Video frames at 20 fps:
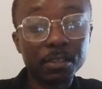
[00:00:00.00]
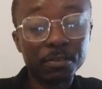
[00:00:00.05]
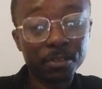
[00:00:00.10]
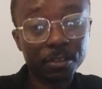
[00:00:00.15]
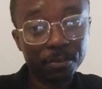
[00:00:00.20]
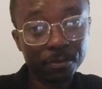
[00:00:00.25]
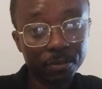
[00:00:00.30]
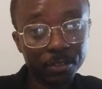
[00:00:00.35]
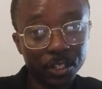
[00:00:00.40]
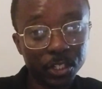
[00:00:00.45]
If
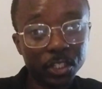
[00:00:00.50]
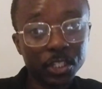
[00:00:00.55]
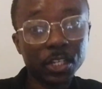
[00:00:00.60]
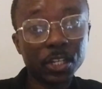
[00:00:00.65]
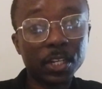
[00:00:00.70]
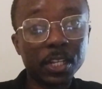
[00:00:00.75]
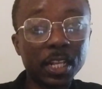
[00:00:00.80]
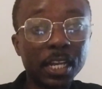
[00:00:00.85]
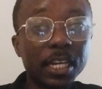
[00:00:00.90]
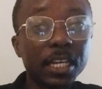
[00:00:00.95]
you finish
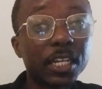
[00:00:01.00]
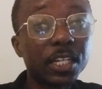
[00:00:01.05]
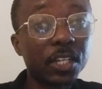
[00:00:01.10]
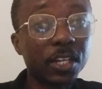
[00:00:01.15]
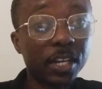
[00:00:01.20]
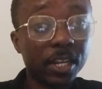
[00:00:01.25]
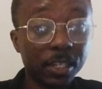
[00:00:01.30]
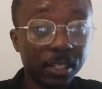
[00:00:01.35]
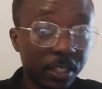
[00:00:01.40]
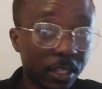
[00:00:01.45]
and you like it,
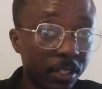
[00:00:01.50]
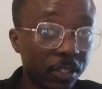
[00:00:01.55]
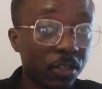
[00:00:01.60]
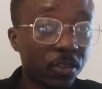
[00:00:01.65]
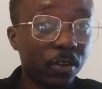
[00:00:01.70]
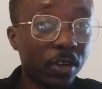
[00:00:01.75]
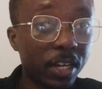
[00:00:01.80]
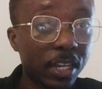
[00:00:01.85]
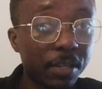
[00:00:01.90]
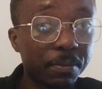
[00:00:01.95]
you can
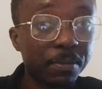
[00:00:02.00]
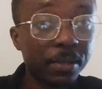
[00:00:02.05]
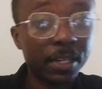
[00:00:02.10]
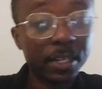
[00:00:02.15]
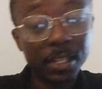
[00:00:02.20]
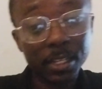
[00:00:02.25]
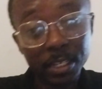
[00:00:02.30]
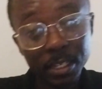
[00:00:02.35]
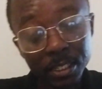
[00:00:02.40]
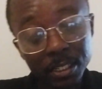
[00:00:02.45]
subscribe
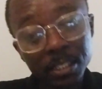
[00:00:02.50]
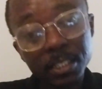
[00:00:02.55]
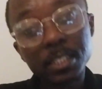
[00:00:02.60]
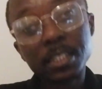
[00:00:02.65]
and